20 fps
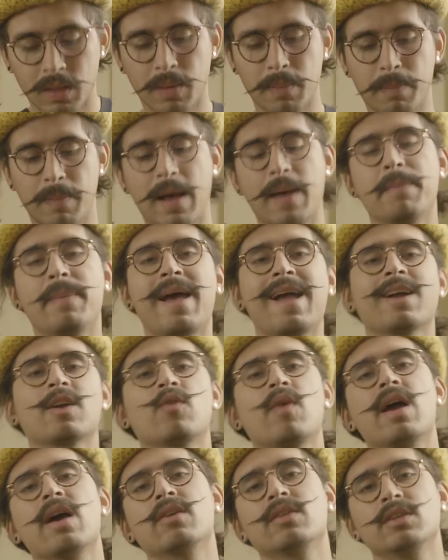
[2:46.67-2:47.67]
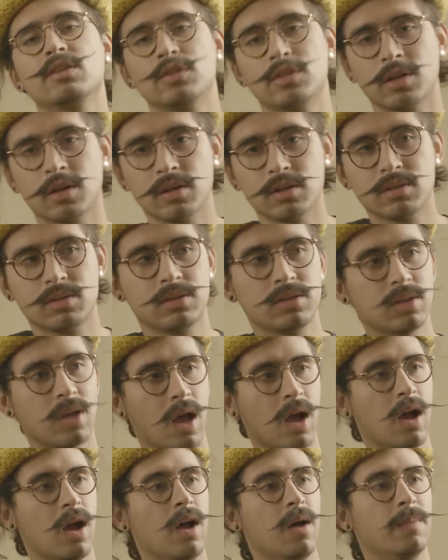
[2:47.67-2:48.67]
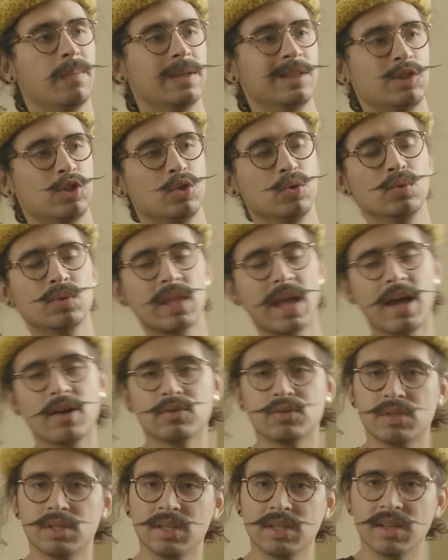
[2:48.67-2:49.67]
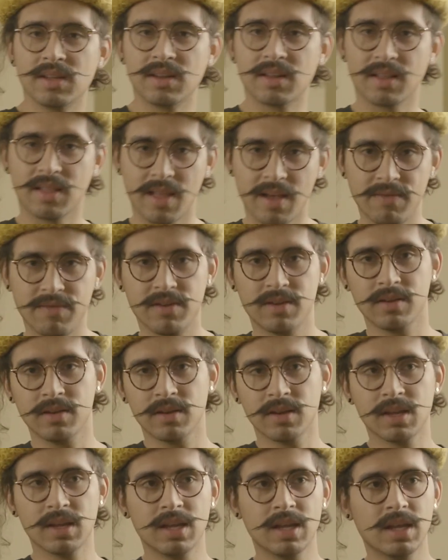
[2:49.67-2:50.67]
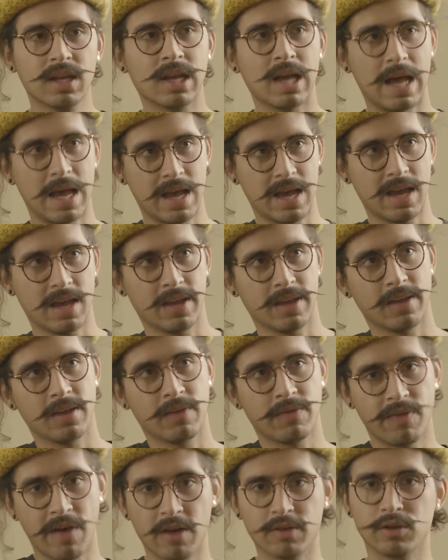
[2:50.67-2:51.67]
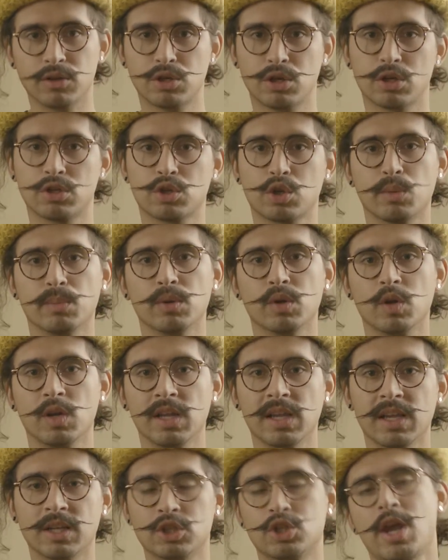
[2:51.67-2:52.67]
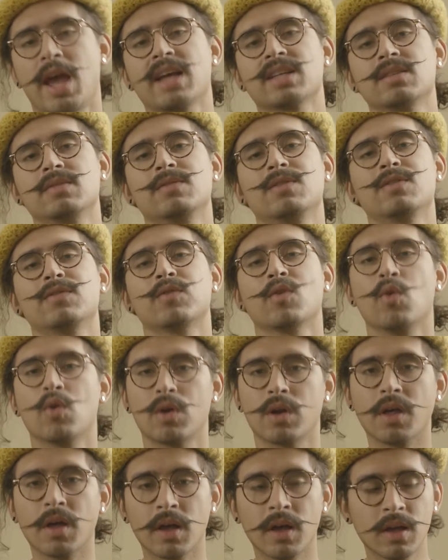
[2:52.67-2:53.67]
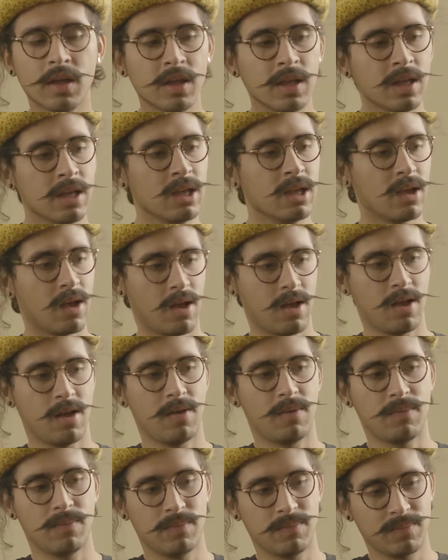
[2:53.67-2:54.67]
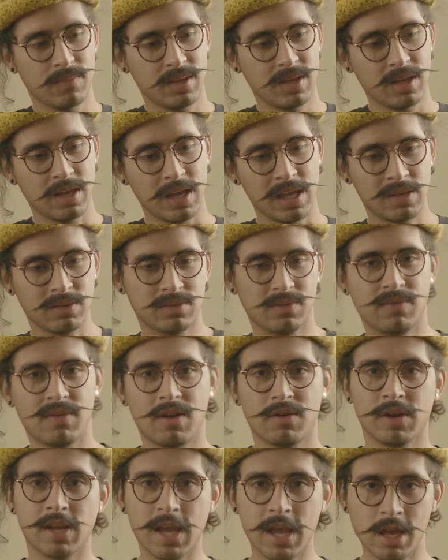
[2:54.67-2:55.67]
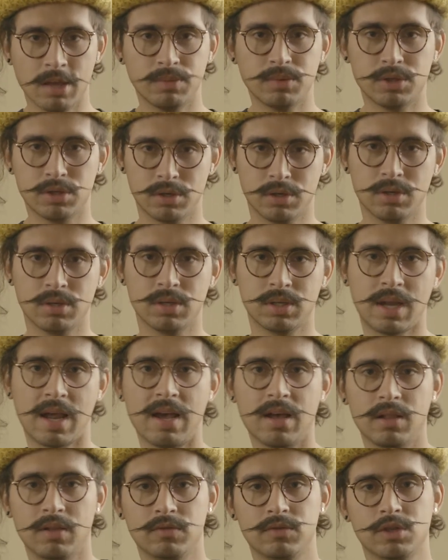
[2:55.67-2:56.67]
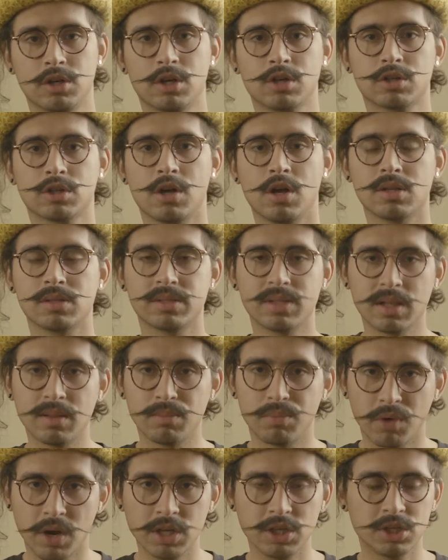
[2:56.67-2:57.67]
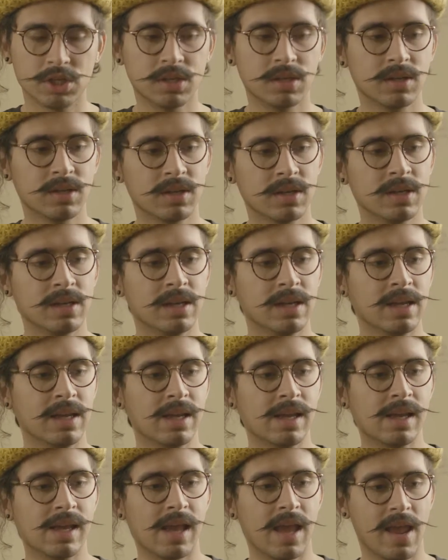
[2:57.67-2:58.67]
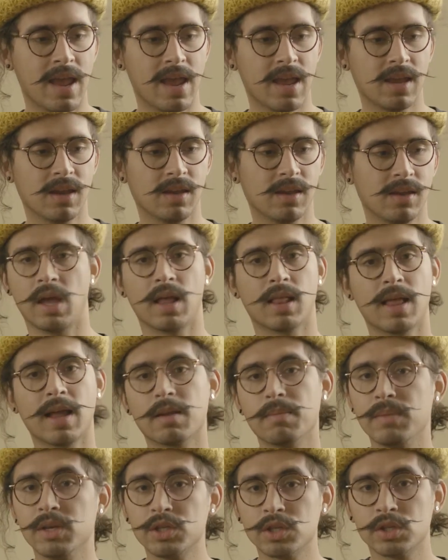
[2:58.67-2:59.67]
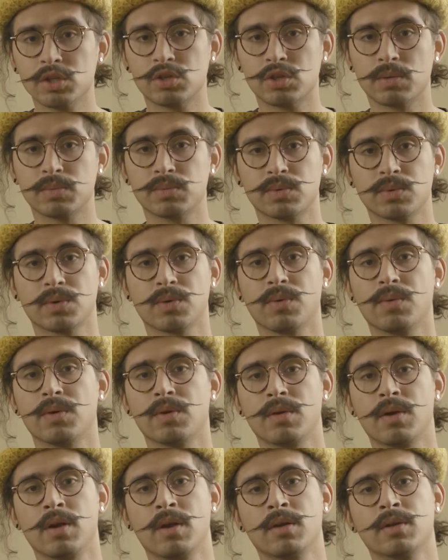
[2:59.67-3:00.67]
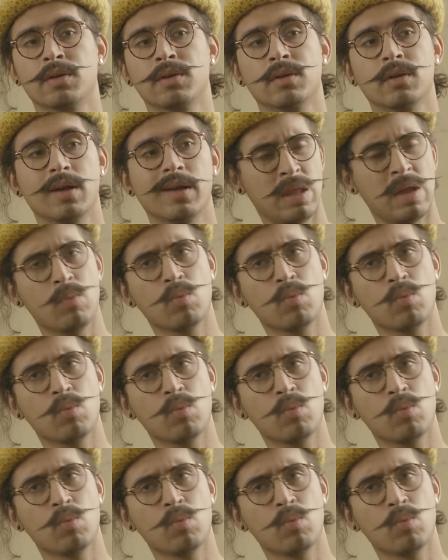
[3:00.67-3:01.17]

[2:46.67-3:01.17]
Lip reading: My background in church, in 2011, I found a church community in Jacksonville, Florida. It was a very hipster style of church called Celebration, and a lot of mission trips were going around. They